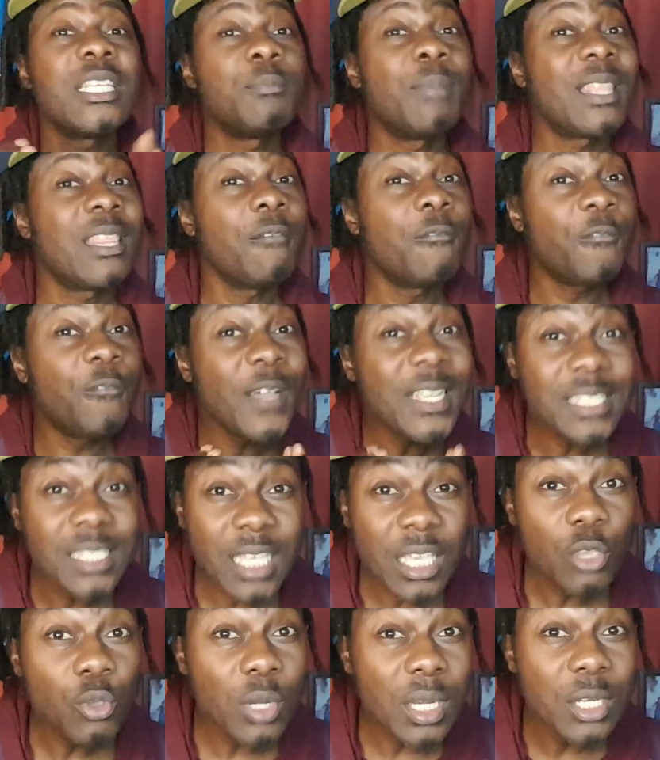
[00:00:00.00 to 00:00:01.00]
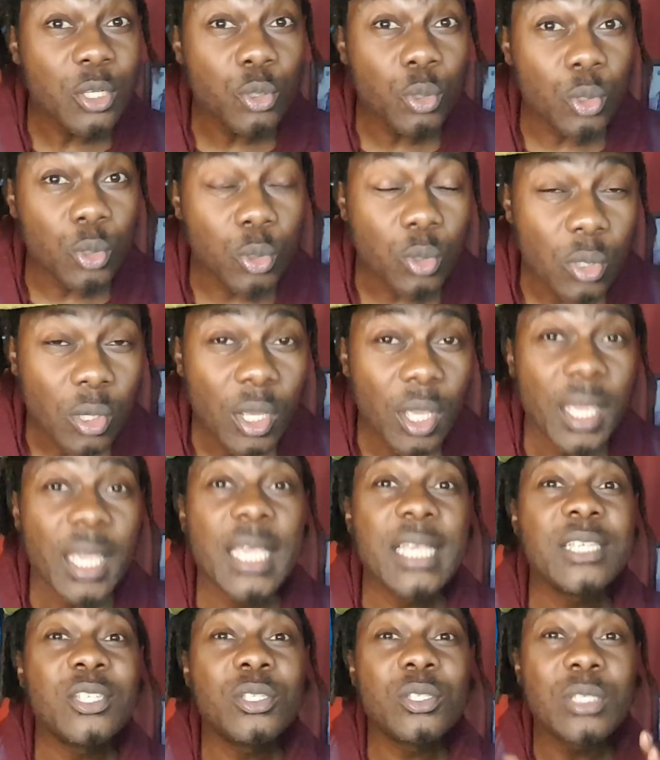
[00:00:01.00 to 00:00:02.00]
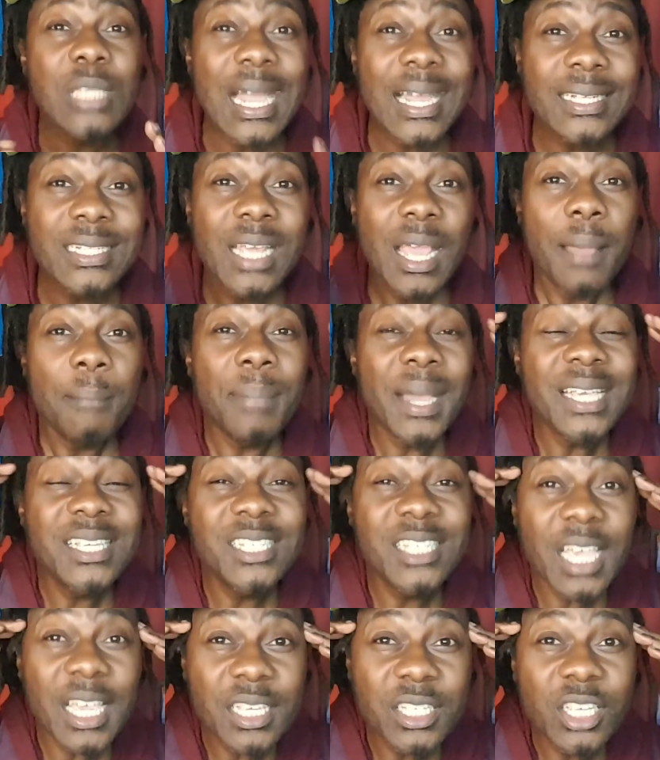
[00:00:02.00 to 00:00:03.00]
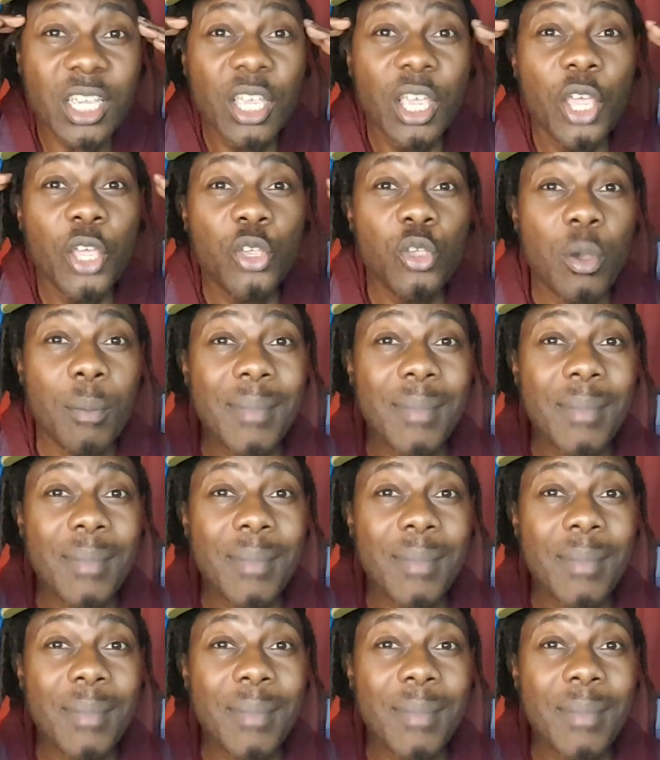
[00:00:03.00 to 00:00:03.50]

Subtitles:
But the first thing you need to do is start by changing your